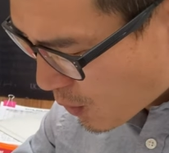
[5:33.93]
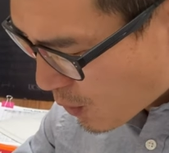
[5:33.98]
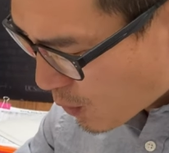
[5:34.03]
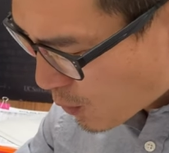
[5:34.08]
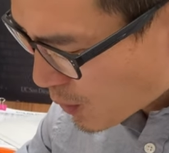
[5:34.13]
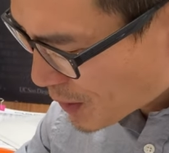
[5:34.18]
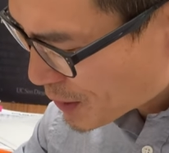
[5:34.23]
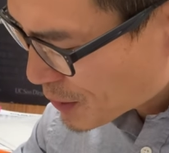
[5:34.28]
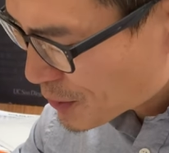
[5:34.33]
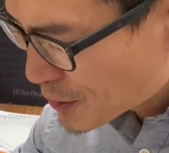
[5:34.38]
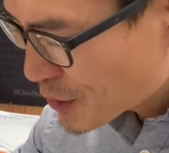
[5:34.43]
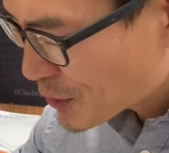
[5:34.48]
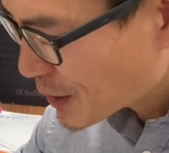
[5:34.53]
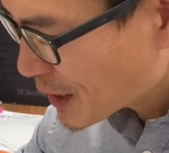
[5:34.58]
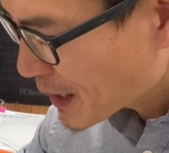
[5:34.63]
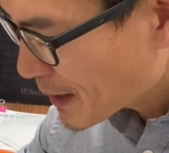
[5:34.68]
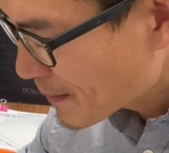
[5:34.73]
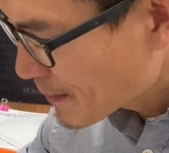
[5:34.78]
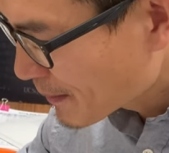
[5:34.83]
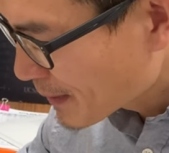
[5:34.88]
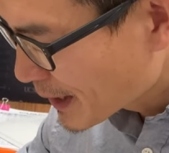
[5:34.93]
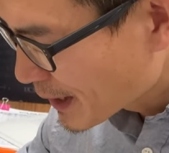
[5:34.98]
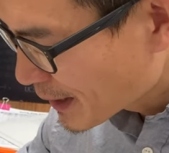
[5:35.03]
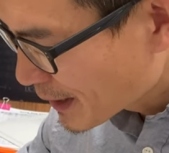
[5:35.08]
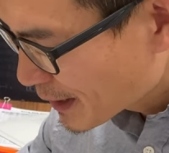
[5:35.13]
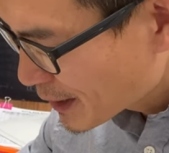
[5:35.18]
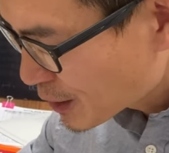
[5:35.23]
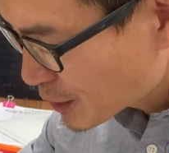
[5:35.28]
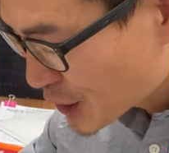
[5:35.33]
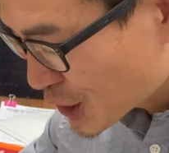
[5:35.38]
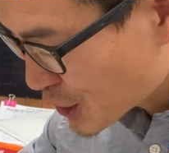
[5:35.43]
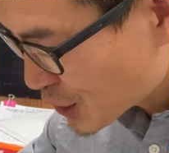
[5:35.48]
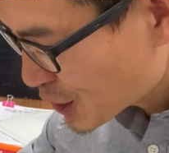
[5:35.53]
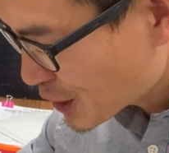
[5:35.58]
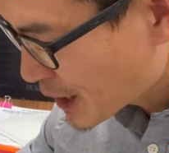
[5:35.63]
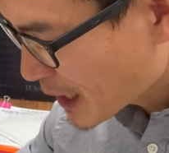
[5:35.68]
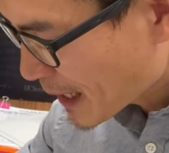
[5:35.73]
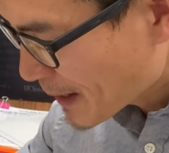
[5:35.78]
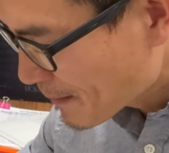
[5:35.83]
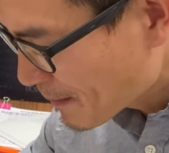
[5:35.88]
Why don't you give me just
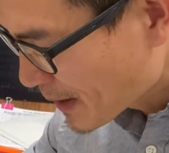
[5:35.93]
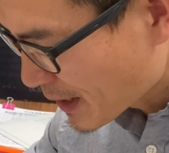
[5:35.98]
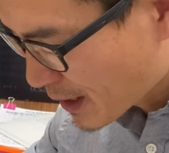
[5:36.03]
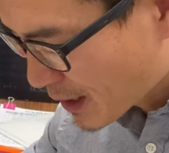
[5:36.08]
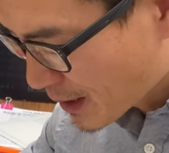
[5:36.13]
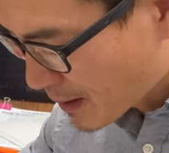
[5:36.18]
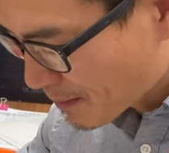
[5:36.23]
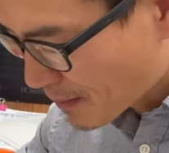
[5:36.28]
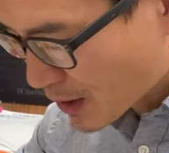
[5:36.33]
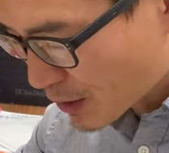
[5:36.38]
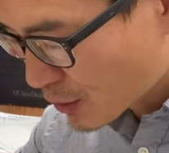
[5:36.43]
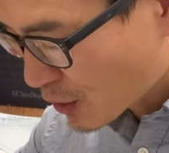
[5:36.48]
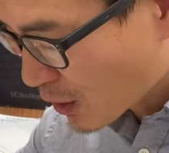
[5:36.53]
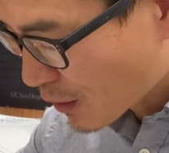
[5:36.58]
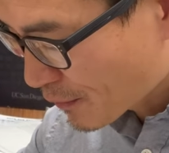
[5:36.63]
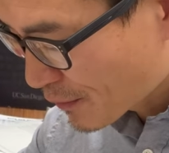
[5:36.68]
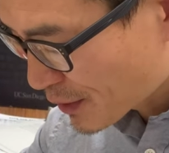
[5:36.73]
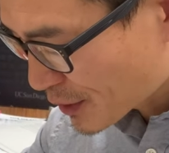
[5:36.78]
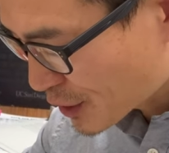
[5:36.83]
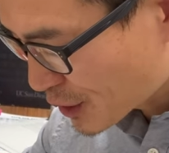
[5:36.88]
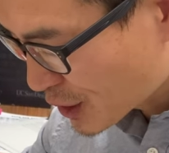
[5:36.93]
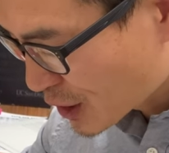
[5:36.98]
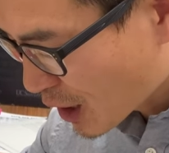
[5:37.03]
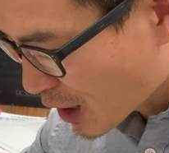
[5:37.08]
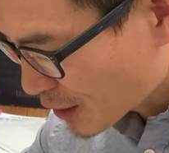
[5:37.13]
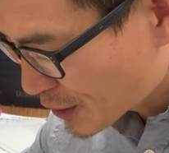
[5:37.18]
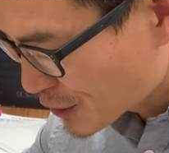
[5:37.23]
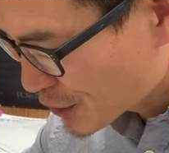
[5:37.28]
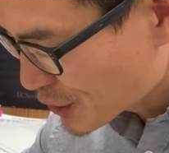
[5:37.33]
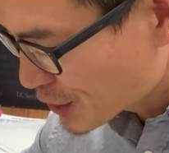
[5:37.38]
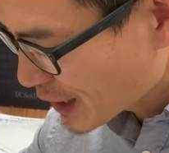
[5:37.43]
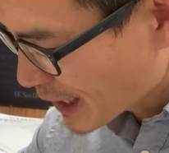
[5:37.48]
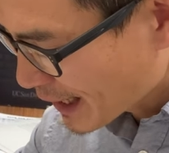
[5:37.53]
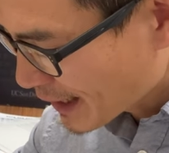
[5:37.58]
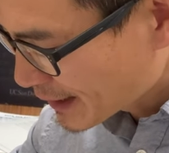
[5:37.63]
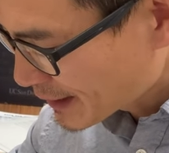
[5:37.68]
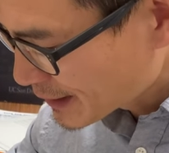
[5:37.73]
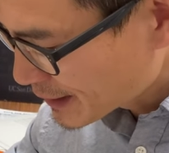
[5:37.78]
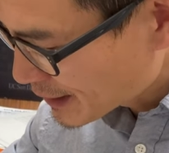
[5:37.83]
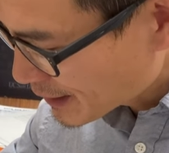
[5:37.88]
give me a bottle of a scotch
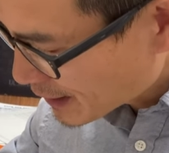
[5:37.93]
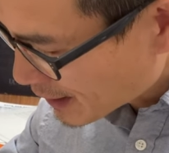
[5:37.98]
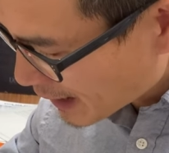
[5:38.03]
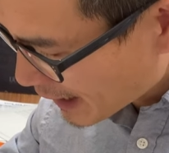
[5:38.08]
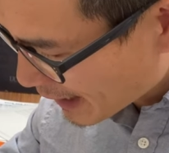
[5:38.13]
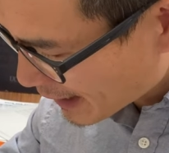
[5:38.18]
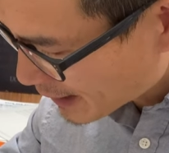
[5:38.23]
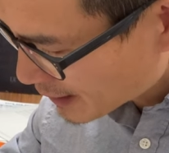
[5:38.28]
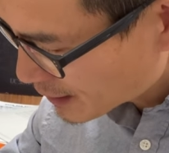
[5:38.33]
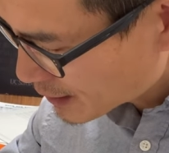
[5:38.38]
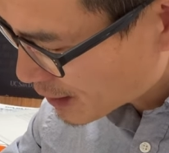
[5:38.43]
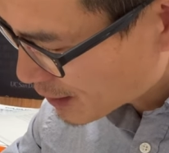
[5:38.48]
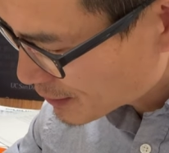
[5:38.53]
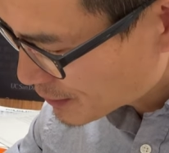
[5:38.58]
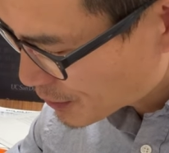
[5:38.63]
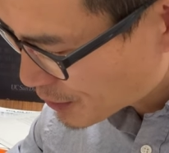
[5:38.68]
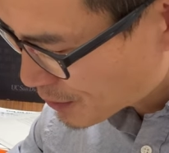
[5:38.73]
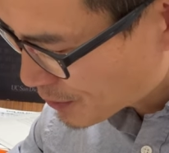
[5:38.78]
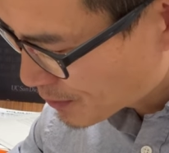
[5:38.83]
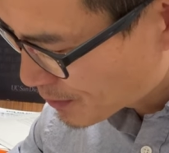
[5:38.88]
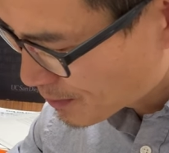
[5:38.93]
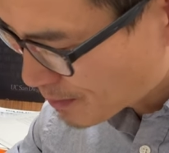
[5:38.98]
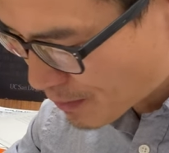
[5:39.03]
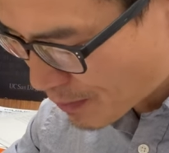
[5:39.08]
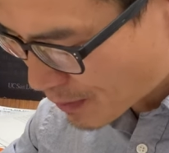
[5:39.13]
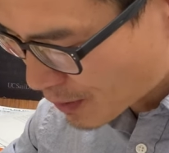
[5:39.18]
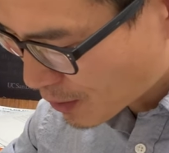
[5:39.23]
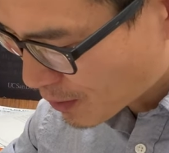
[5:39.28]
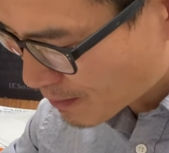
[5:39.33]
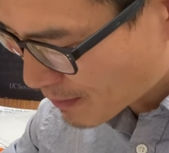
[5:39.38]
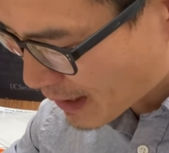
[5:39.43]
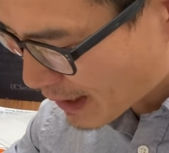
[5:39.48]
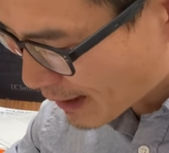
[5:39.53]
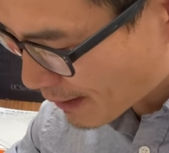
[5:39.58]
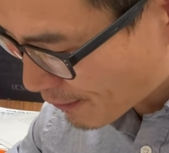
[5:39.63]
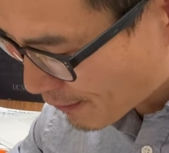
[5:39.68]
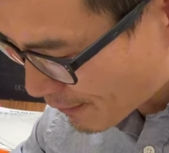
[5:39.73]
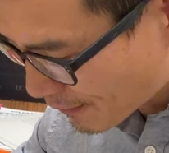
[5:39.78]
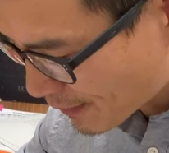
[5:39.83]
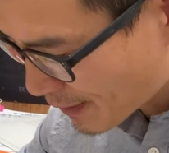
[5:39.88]
and a handgun to blow my
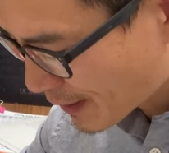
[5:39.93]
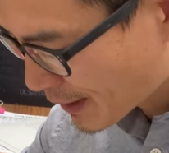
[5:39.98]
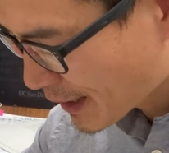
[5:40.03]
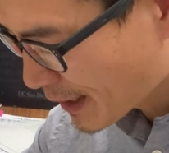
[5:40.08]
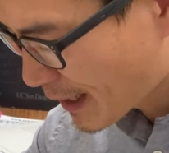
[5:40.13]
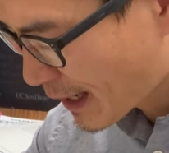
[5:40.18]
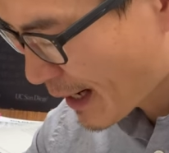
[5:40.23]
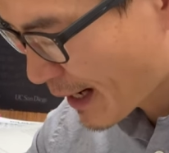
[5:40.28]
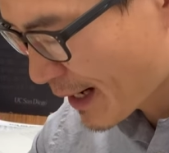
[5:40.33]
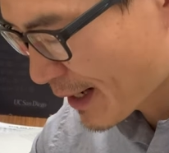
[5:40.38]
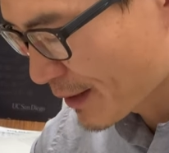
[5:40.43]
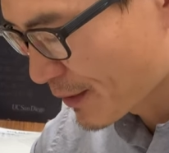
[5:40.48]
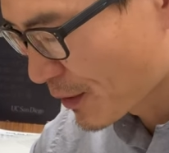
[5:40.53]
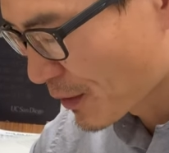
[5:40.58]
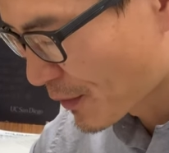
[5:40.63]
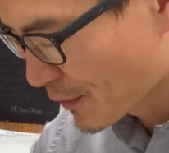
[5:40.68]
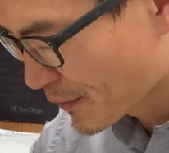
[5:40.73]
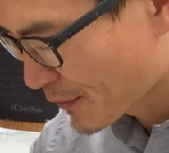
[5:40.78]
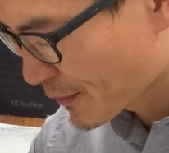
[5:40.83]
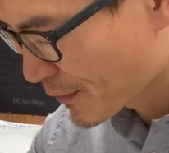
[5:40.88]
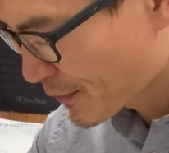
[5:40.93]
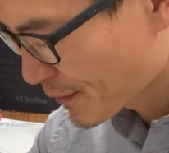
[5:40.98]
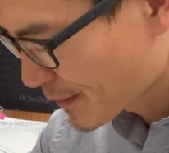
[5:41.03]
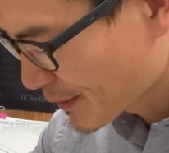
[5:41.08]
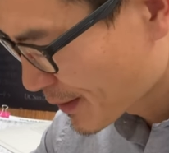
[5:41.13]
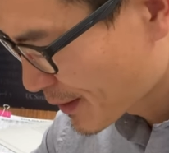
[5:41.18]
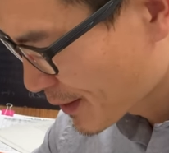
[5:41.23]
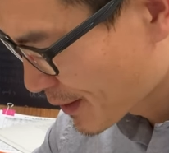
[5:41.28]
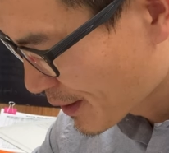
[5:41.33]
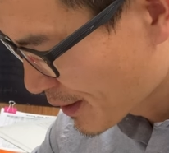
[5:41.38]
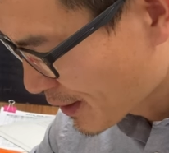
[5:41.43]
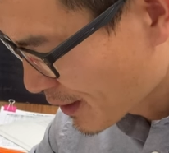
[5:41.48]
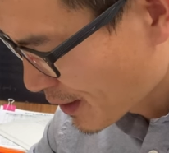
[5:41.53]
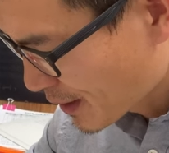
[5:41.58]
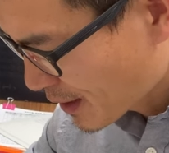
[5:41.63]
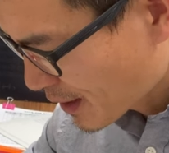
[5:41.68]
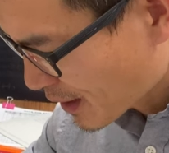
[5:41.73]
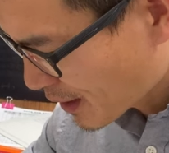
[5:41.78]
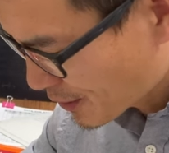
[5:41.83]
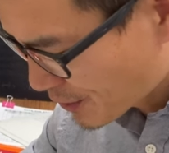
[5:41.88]
fucking head off?
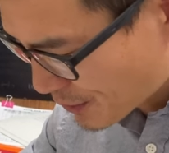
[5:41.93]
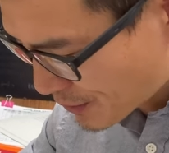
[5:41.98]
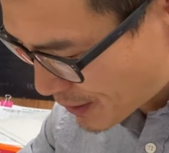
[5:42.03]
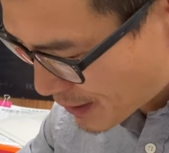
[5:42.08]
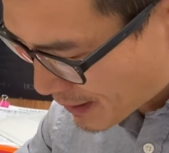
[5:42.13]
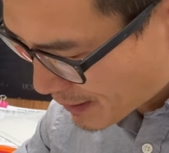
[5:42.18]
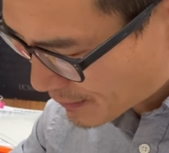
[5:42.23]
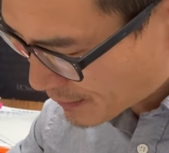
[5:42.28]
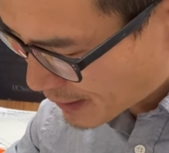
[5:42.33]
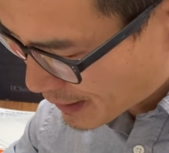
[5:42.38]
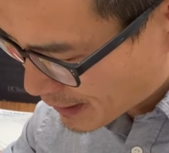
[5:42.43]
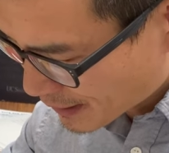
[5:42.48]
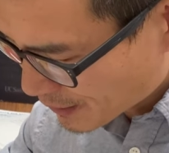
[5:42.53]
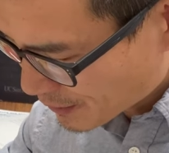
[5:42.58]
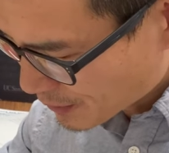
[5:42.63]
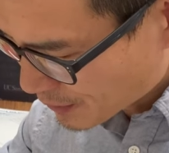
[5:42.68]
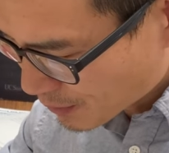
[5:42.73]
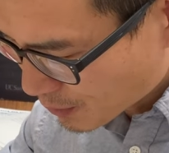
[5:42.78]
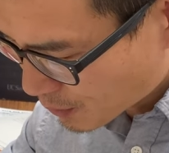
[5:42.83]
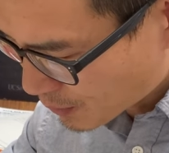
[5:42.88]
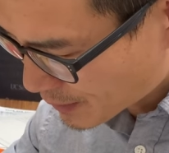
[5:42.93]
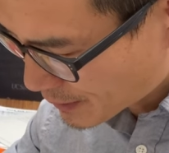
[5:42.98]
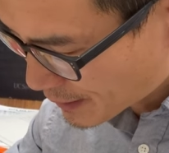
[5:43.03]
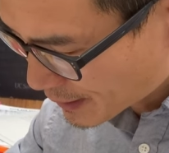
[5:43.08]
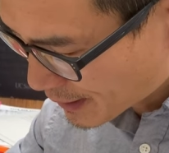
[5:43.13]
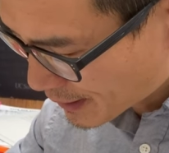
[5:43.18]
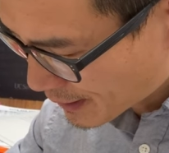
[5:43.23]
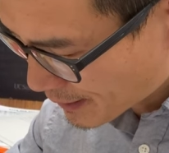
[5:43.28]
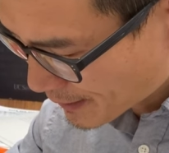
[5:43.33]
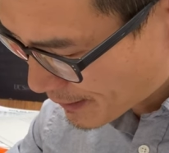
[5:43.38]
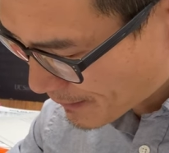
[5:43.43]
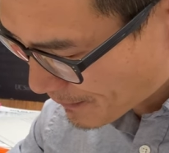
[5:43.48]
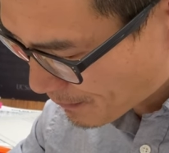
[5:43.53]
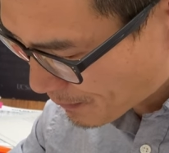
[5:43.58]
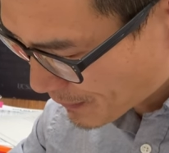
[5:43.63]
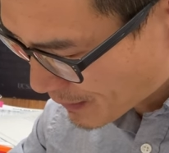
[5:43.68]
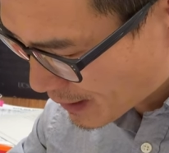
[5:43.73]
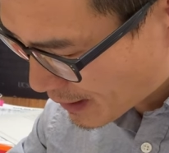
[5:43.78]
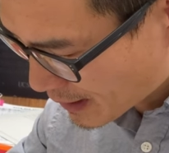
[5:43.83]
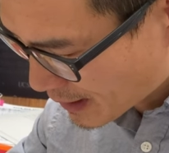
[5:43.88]
Are you down here with the
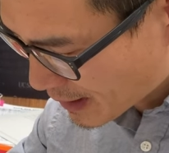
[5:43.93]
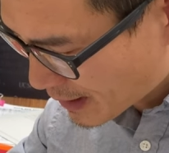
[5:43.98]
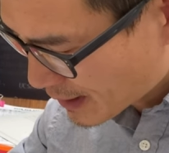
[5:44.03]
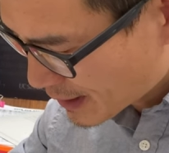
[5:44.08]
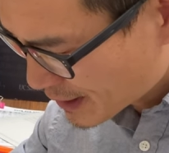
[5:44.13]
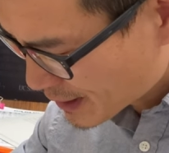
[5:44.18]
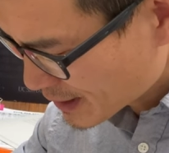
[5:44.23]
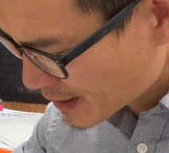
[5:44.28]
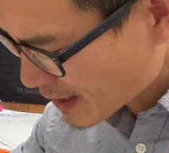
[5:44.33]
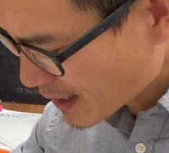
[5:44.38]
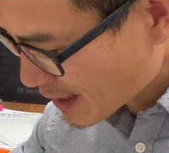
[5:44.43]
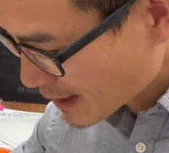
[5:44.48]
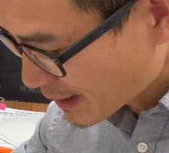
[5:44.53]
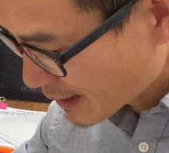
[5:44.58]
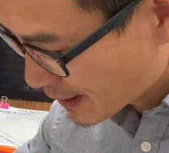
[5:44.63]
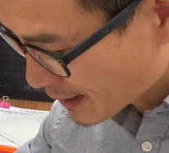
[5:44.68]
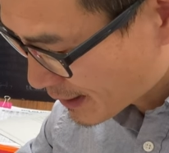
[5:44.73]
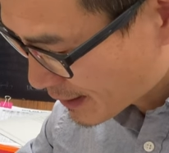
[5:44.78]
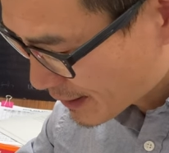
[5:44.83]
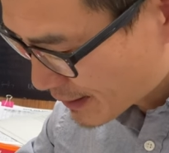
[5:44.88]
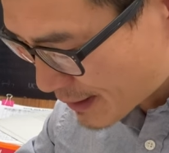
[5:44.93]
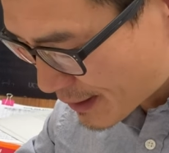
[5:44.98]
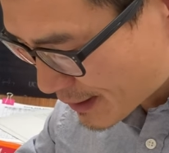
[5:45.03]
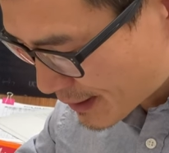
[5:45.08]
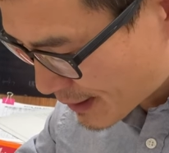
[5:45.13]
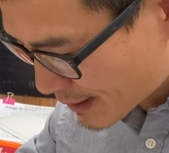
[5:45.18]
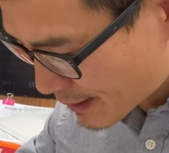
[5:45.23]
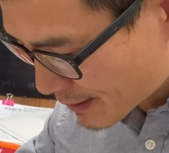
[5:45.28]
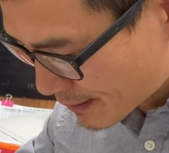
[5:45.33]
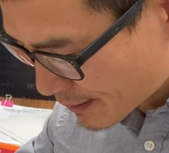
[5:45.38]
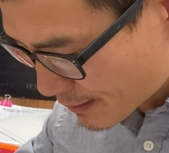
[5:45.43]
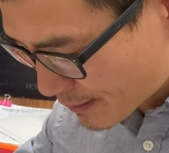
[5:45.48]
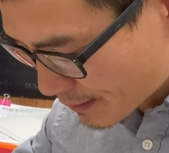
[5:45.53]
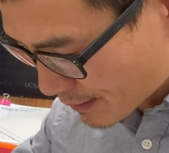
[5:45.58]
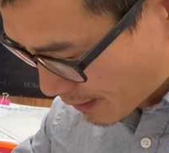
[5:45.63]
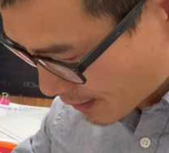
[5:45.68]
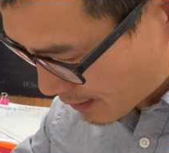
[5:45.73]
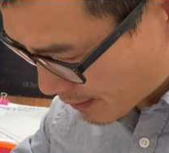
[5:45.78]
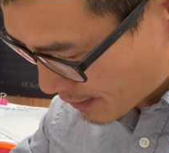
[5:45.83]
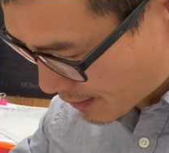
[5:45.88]
psy uh,